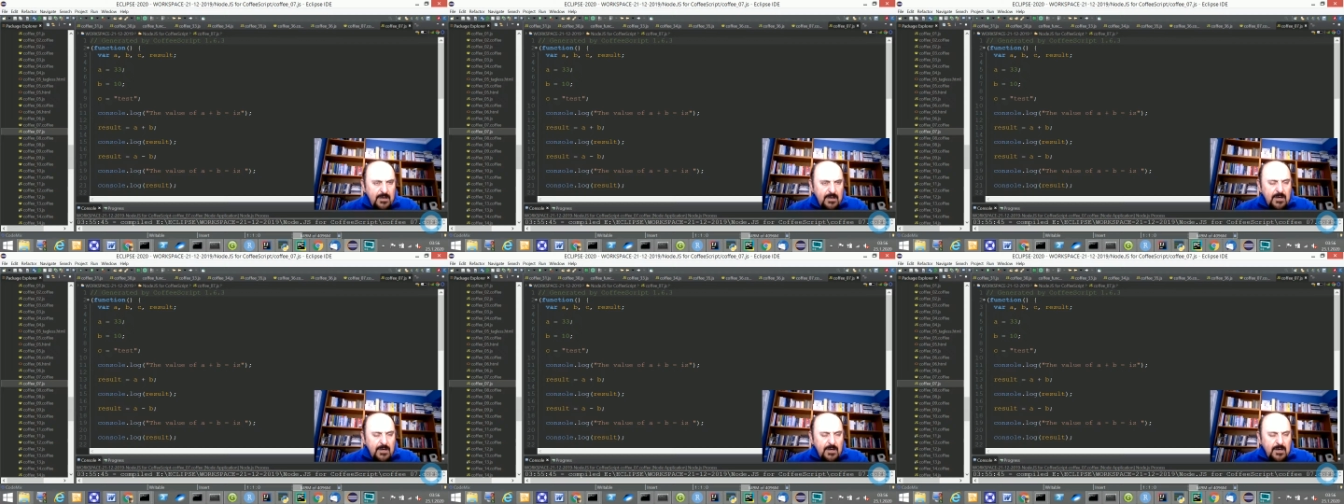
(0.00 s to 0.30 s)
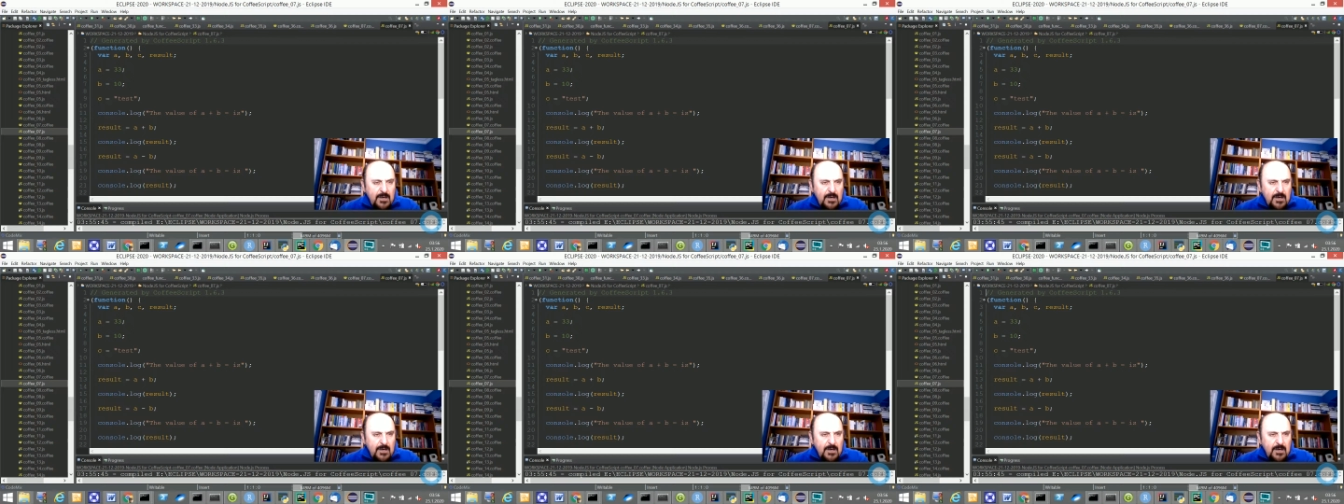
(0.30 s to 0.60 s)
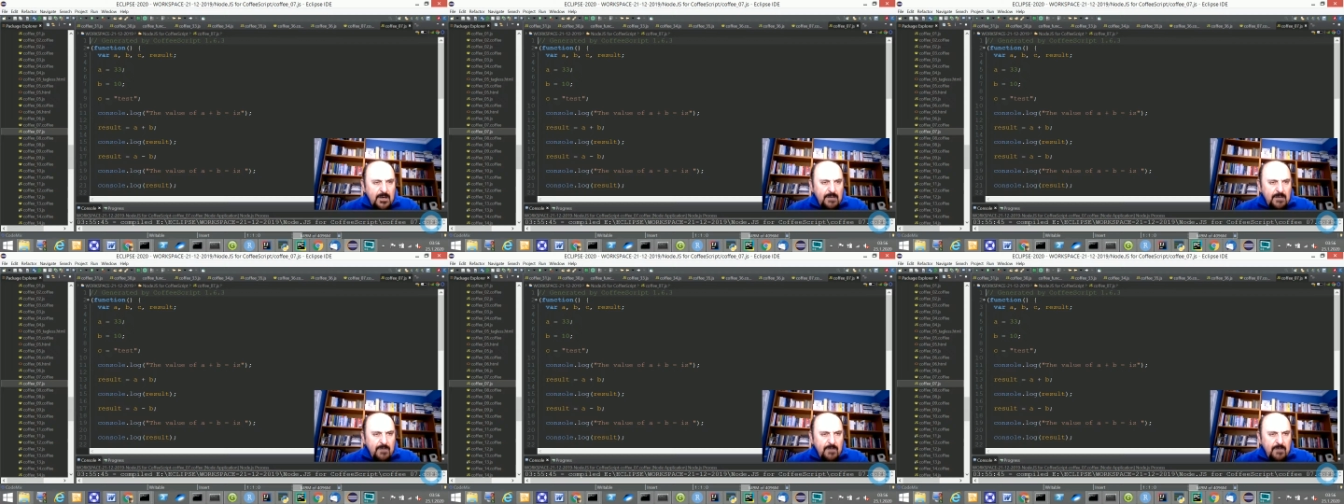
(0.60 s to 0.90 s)
a
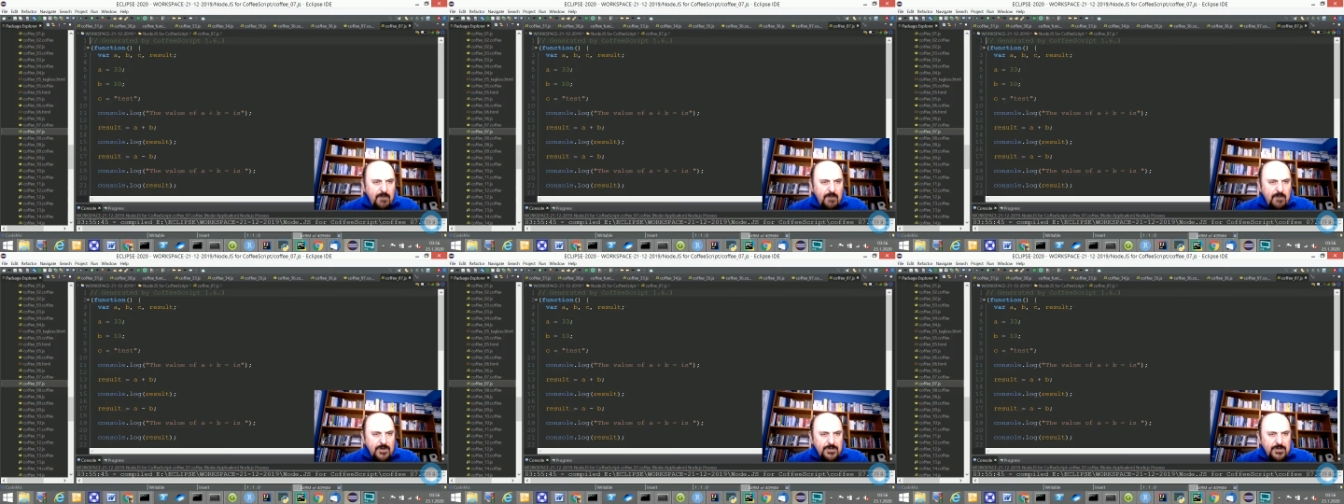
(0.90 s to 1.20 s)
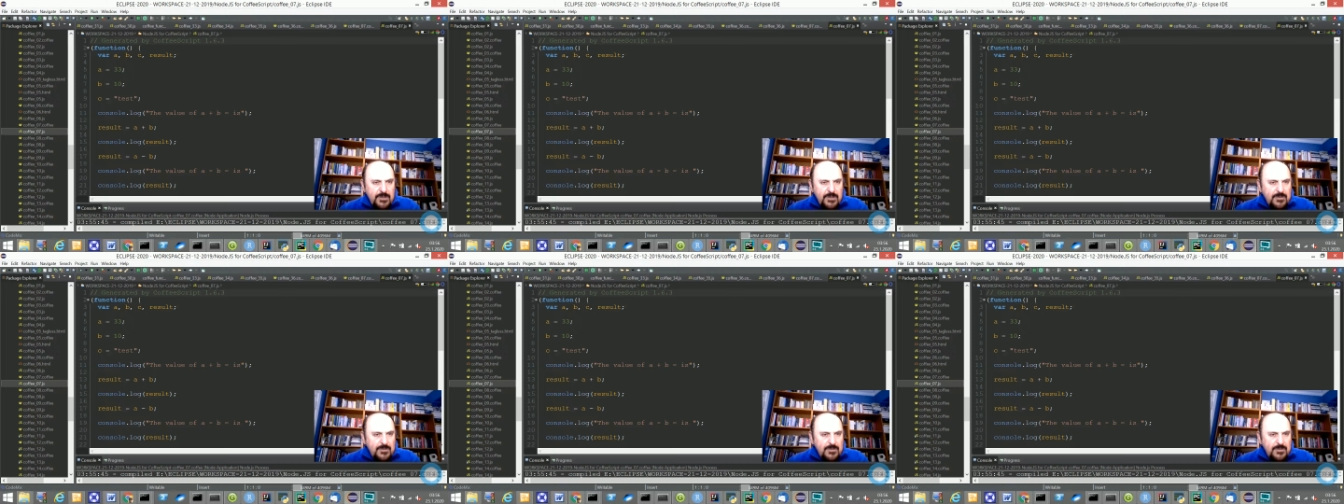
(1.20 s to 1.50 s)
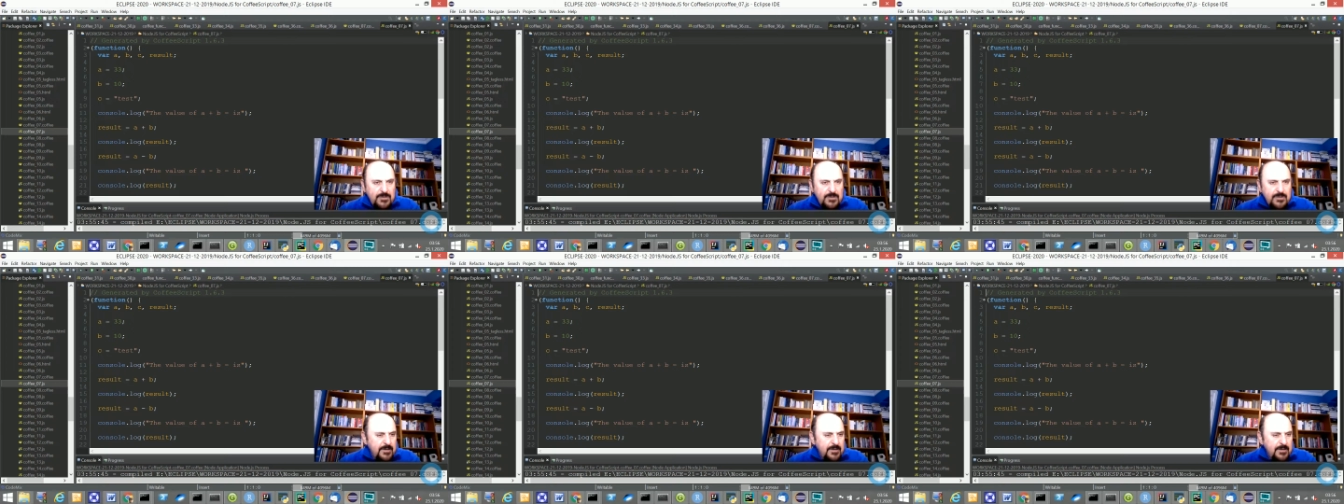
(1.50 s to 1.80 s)
function is
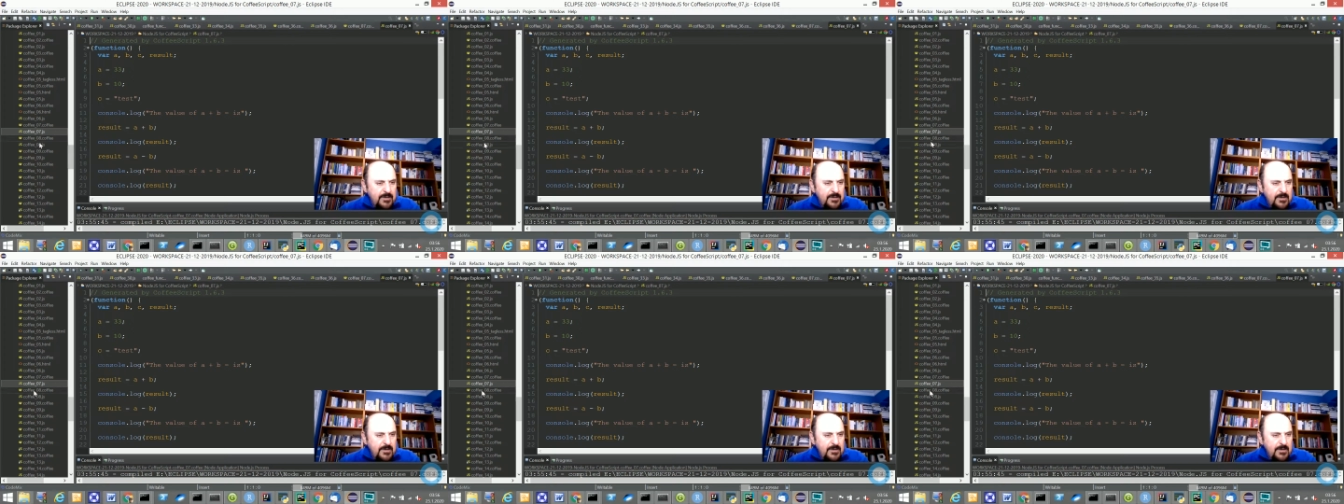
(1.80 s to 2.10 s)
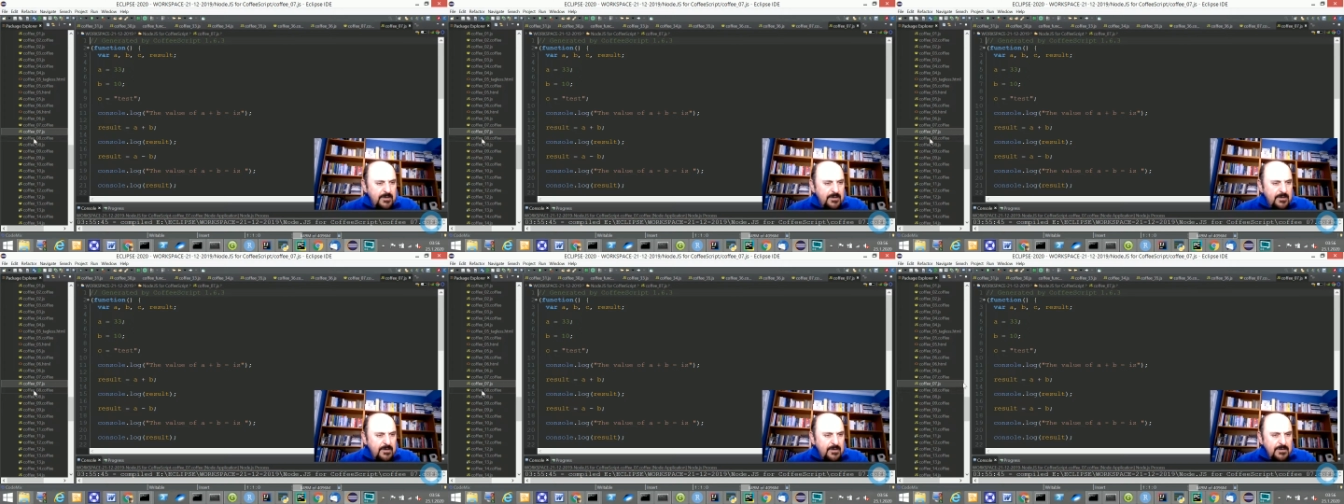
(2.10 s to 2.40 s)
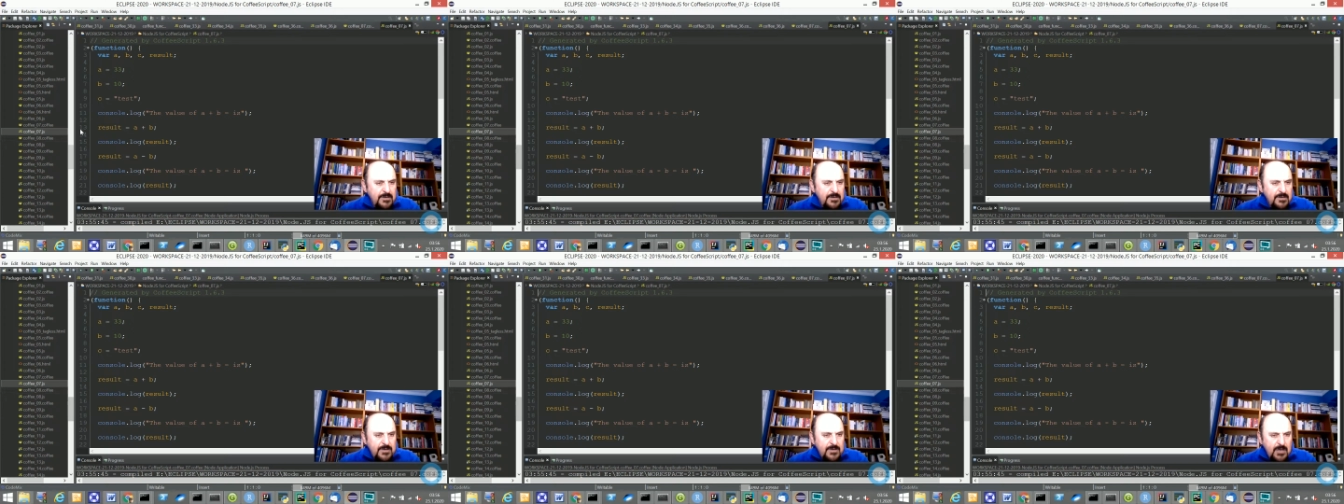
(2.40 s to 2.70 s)
created as a
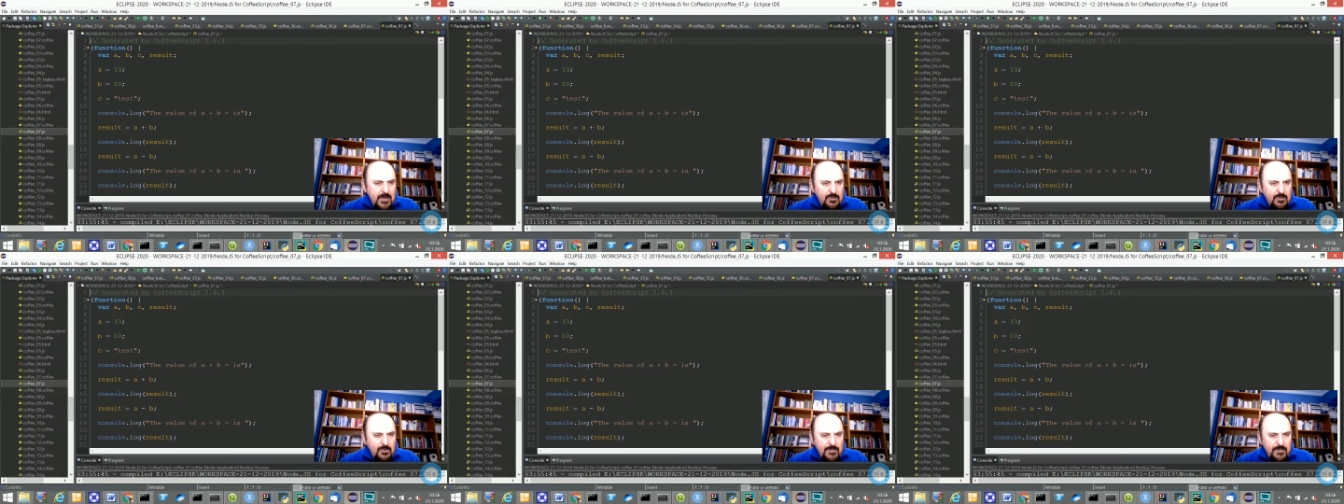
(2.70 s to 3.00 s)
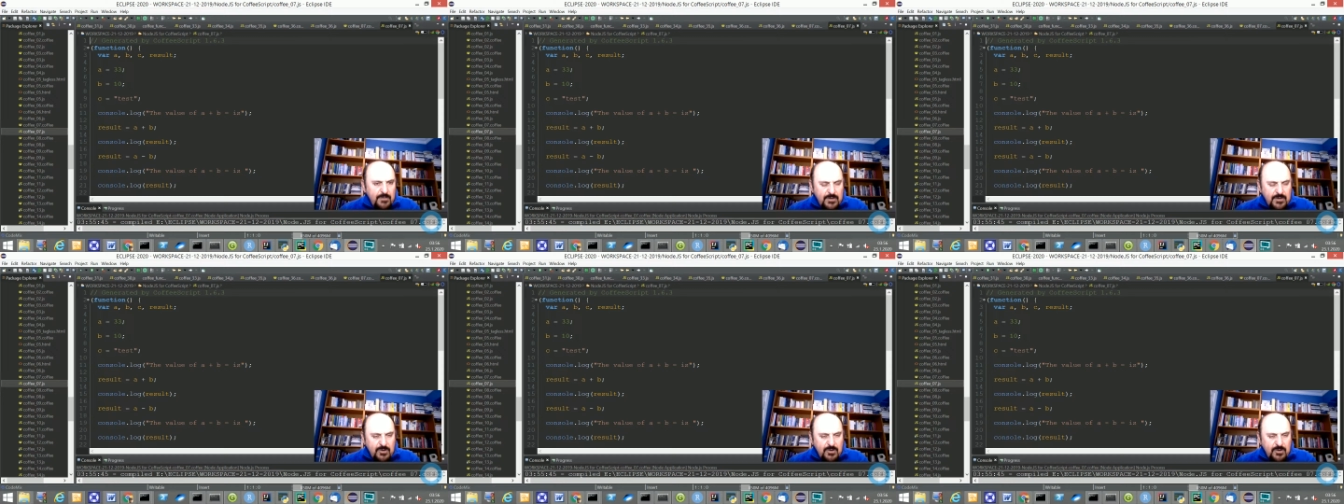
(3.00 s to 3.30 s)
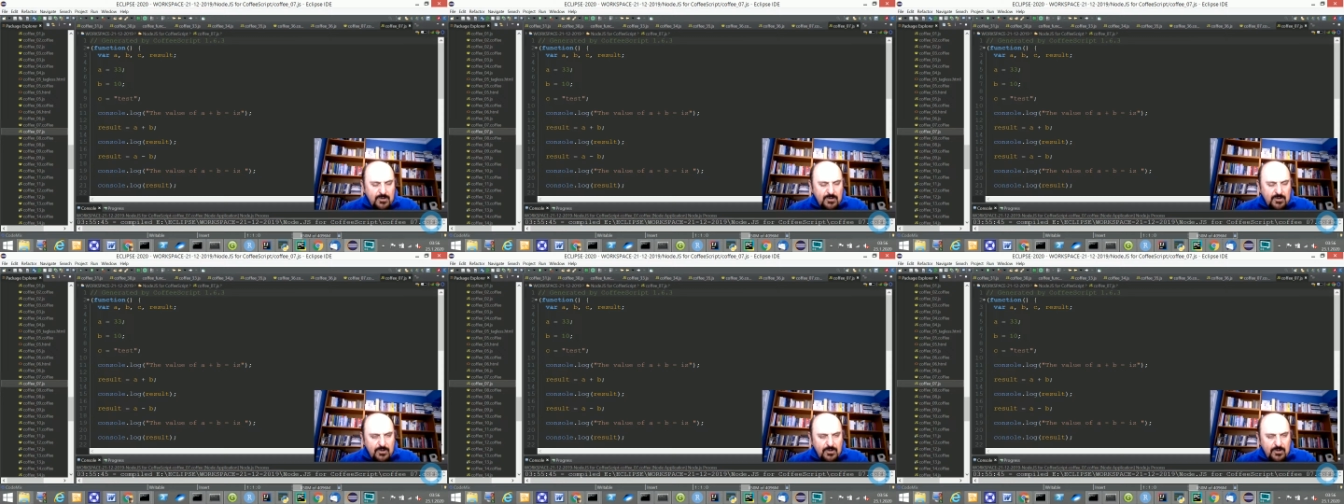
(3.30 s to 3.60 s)
result of this console